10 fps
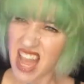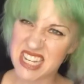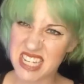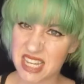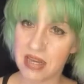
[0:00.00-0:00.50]
I
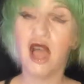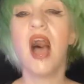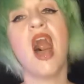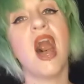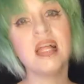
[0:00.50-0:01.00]
did.
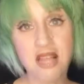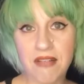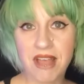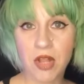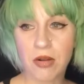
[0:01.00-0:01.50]
I
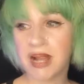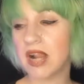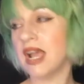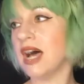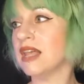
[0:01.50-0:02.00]
love
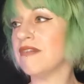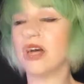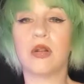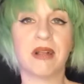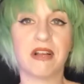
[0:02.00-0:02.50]
elderberry. I love
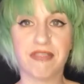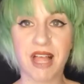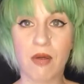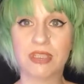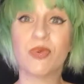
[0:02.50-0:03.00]
elderberry
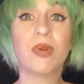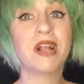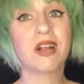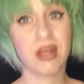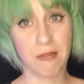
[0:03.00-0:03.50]
flowers.
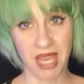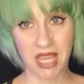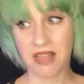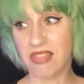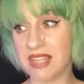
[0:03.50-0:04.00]
We're going to
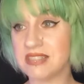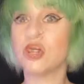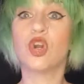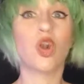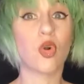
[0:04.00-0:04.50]
make this
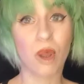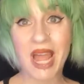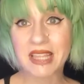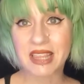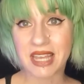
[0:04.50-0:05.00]

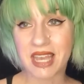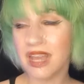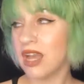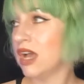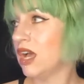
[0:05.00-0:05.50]

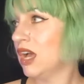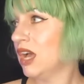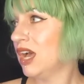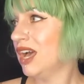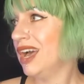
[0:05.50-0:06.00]
correctly
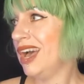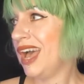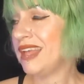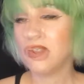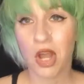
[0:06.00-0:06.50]

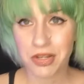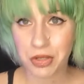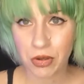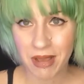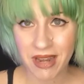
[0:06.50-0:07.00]
and talk to
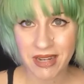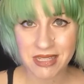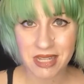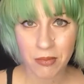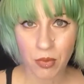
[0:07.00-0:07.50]
you about it at
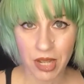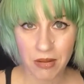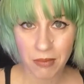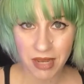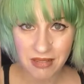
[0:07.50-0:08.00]
some
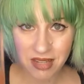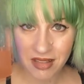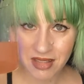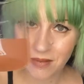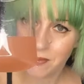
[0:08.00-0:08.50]
point. But
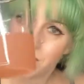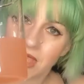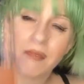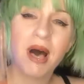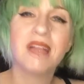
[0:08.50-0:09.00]
until then,
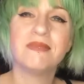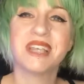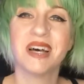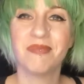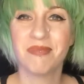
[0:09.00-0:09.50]
bottoms
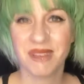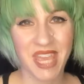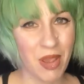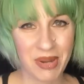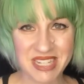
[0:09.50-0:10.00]
up.
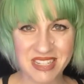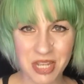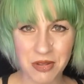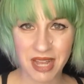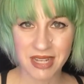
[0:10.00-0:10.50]
Can't wait to see
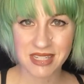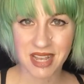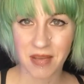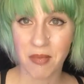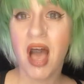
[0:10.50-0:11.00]
you next
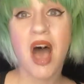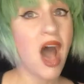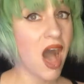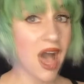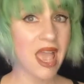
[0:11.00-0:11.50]
time.
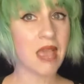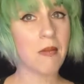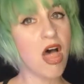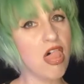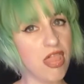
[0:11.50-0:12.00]
I
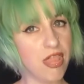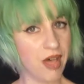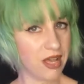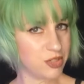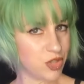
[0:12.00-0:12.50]
am
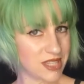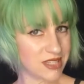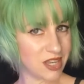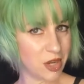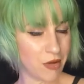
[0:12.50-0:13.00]
the
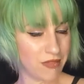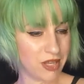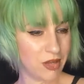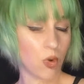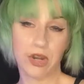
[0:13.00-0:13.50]
Jesssica
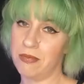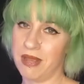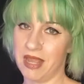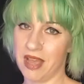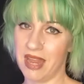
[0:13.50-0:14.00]
Nova, or
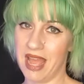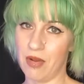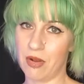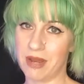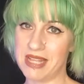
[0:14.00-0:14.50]
depending on how
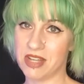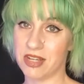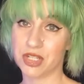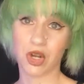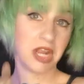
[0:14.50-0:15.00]
it reads on
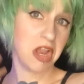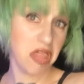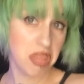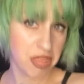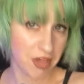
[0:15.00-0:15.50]
your screen,
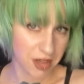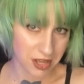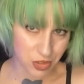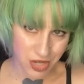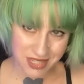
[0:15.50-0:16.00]

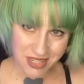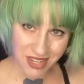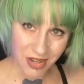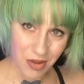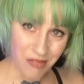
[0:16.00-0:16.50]
the
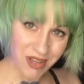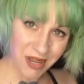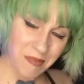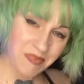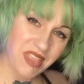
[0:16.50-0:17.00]
Jesessica Nova.
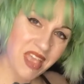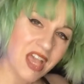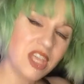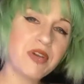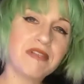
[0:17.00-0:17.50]

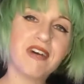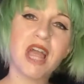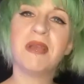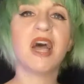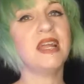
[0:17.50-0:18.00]
You can
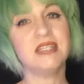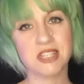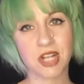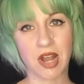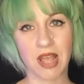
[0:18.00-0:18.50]
find me on
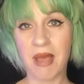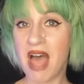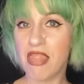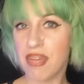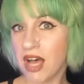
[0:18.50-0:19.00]
Instagram
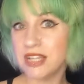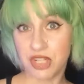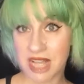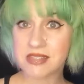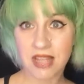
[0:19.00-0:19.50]
at the
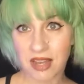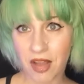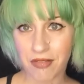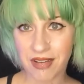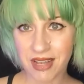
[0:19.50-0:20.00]
Jesessica
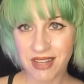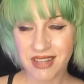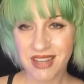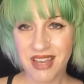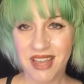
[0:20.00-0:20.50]
Nova.
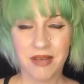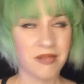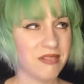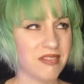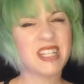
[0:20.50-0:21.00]

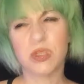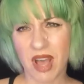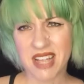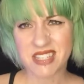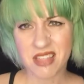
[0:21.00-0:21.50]
That's
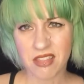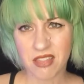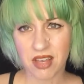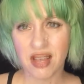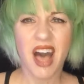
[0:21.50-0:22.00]
why I said
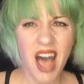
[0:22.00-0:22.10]
the.